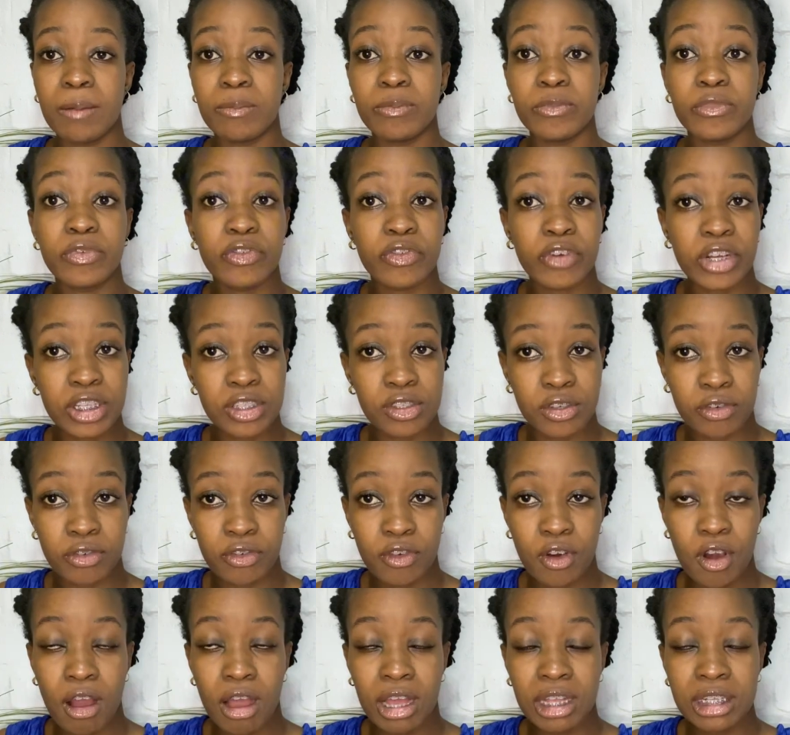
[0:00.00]
friends of
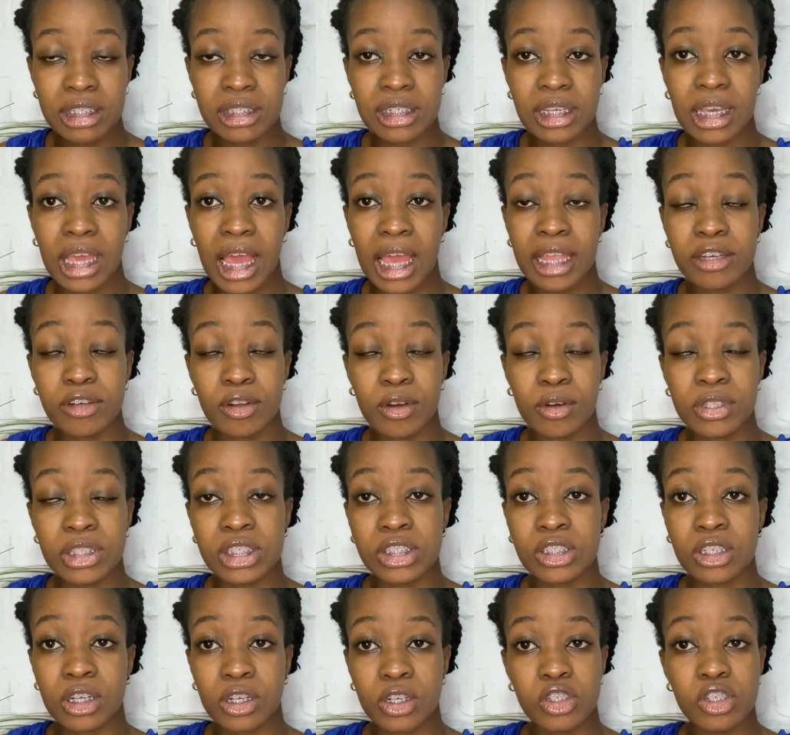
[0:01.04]
court, I know
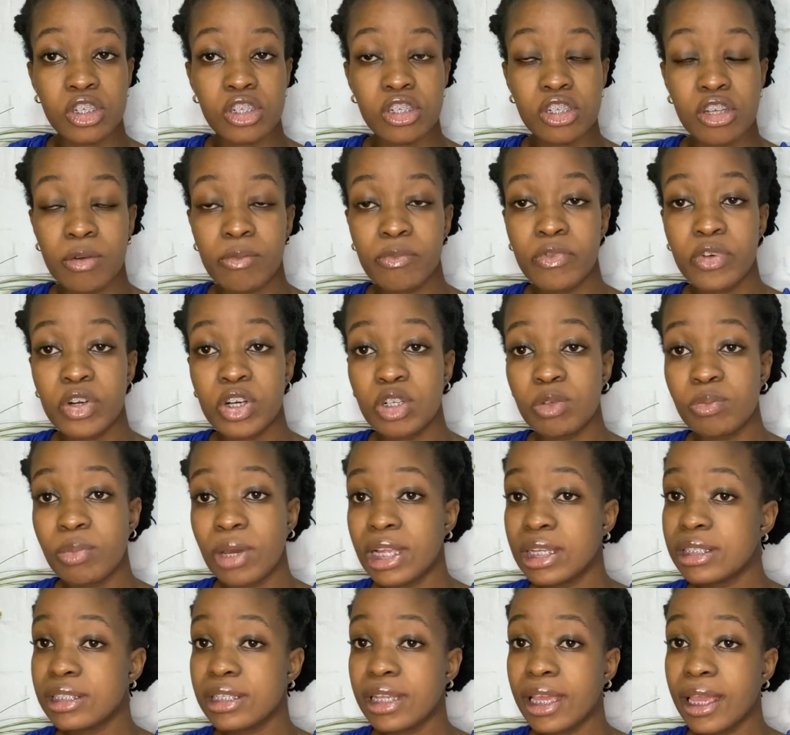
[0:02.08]
there's a Latin term for it,
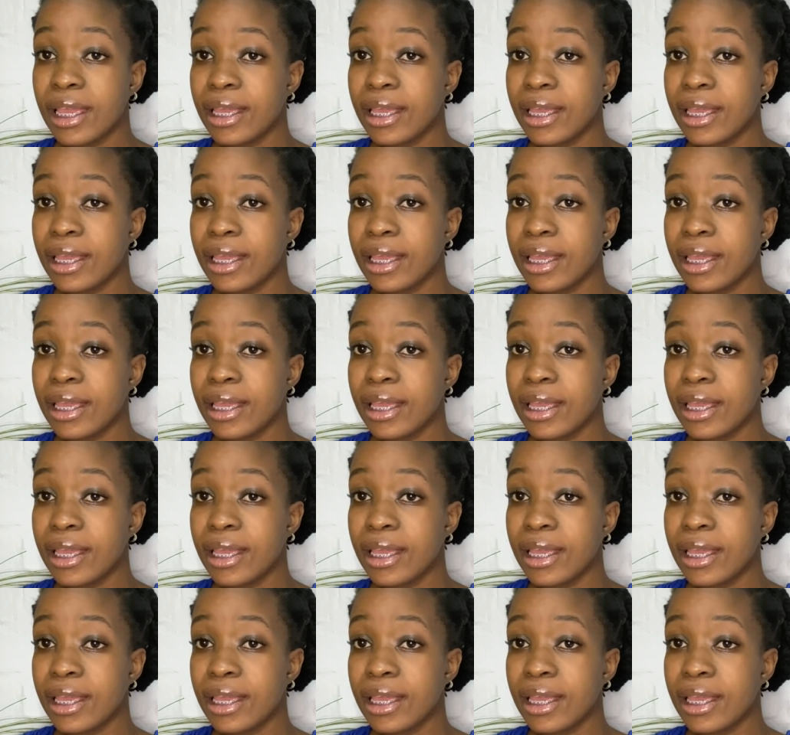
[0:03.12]
but